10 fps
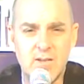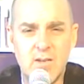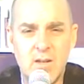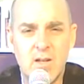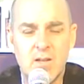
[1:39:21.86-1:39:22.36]
uh,
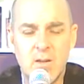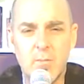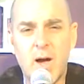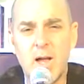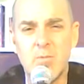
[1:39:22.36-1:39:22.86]
in
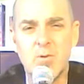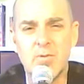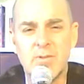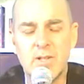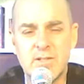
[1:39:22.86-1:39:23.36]
the
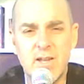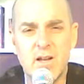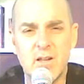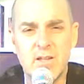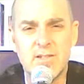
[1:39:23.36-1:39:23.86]
Bible
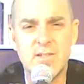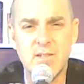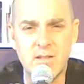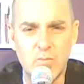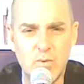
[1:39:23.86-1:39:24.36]
that
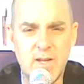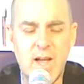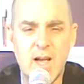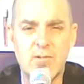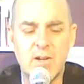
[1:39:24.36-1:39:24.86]
tell us
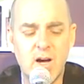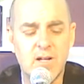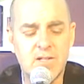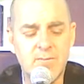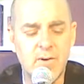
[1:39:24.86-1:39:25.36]
that we
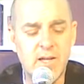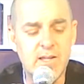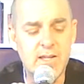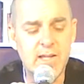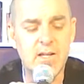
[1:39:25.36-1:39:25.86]
have
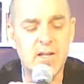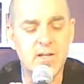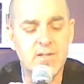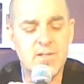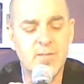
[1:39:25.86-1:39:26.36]
God's faith
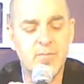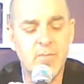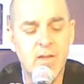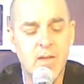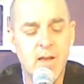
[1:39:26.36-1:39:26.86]
in
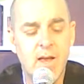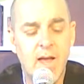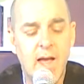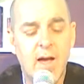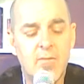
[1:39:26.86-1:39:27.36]
us.
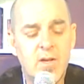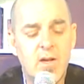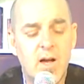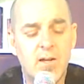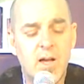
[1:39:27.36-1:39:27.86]

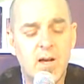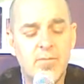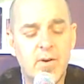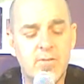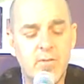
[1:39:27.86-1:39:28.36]
Have the
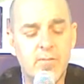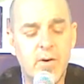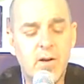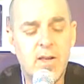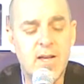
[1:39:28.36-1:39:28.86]
God kind of
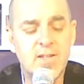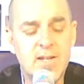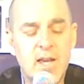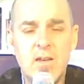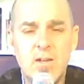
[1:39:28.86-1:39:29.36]
faith. For
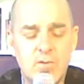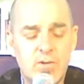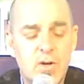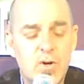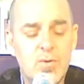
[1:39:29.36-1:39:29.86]
verily I
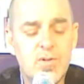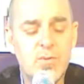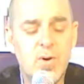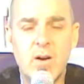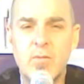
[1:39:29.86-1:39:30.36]
say unto you that
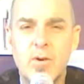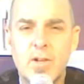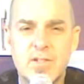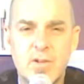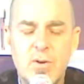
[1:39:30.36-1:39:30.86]

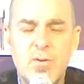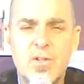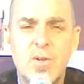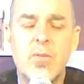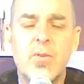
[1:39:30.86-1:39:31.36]
whosoever,
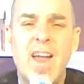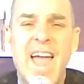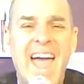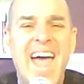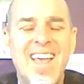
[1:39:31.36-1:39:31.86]
it's
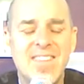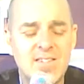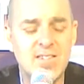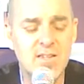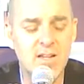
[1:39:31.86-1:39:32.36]
whosoever
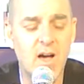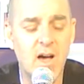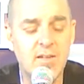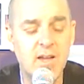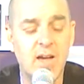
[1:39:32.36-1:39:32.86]
has
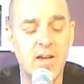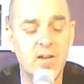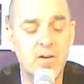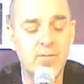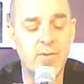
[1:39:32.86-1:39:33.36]
the
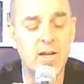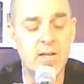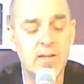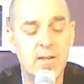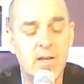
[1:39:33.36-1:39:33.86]
God kind
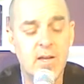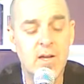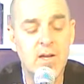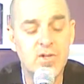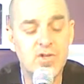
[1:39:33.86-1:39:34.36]
of faith,
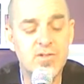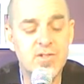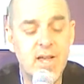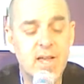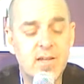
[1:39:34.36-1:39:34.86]

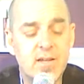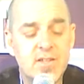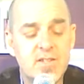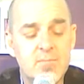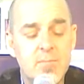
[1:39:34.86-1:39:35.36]
shall
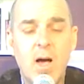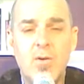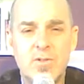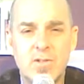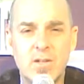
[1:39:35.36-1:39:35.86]
say unto
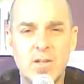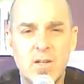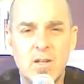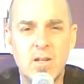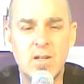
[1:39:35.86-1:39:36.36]
this
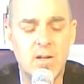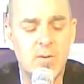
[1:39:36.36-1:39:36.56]
mountain,